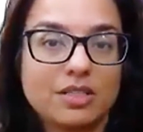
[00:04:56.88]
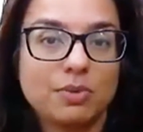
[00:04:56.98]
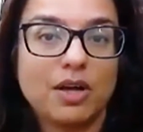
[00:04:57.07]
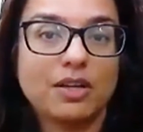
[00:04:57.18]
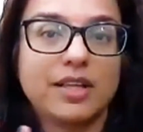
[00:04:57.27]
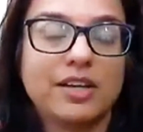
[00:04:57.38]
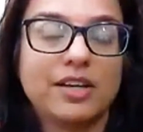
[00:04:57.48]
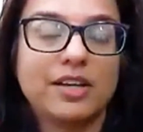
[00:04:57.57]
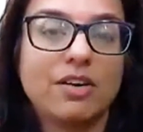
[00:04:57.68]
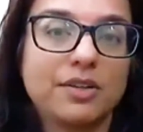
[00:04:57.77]
blog later
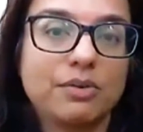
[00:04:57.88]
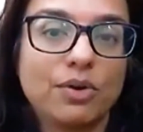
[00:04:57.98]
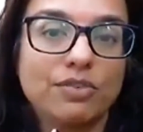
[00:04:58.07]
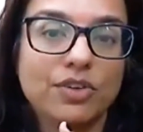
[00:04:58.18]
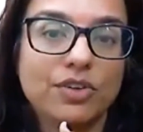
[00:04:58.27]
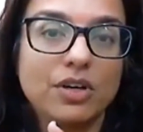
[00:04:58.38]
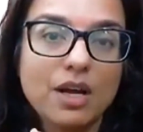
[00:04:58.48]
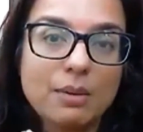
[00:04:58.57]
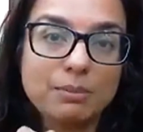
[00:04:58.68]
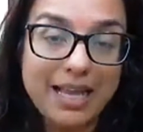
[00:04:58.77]
on down the road. If you're
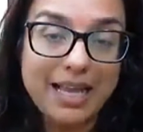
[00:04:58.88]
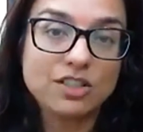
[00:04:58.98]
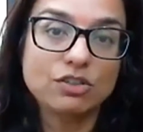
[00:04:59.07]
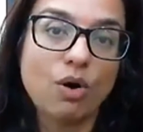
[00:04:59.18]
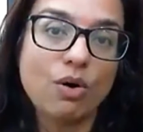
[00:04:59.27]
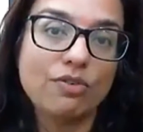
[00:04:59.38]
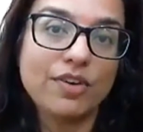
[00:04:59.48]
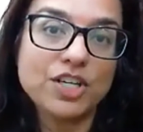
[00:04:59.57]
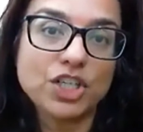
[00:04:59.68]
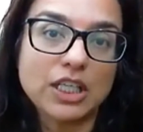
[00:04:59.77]
planning to grow
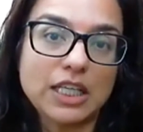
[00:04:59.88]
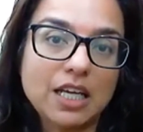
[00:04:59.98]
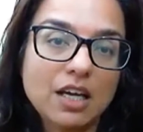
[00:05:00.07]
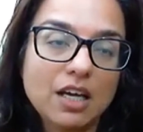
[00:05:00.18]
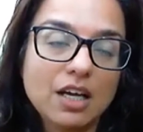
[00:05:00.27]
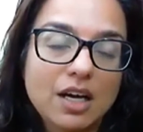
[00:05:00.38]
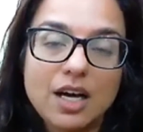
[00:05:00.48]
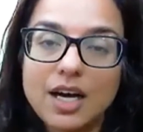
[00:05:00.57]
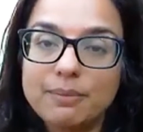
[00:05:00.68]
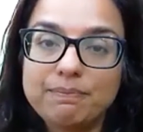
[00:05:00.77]
eventually,
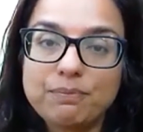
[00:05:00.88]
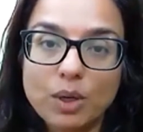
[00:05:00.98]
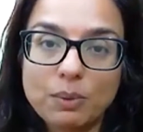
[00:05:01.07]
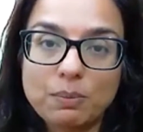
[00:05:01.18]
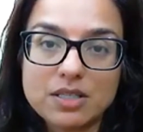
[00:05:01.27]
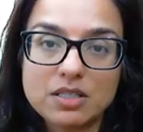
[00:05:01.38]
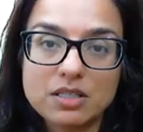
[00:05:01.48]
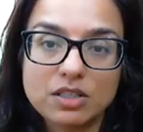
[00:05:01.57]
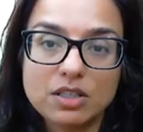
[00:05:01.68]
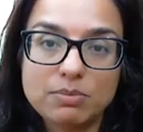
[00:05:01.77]
WordPress is
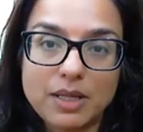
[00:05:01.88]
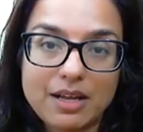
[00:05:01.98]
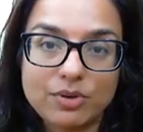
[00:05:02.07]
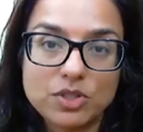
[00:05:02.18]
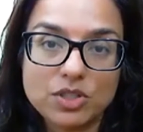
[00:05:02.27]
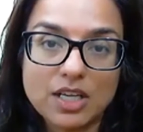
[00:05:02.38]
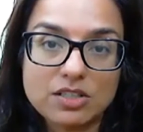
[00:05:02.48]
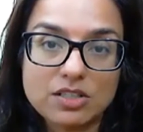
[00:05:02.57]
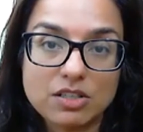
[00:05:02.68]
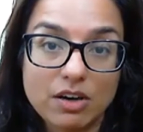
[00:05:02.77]
a good platform to get
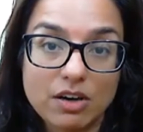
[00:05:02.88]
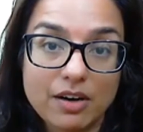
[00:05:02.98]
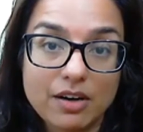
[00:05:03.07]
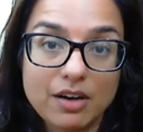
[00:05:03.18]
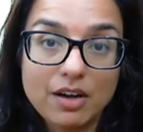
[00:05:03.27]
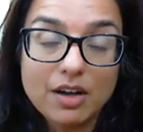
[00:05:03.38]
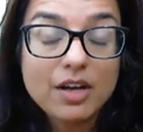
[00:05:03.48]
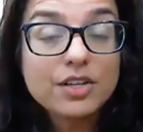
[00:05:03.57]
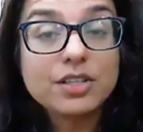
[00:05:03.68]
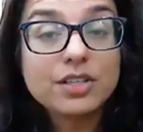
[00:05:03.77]
started on. So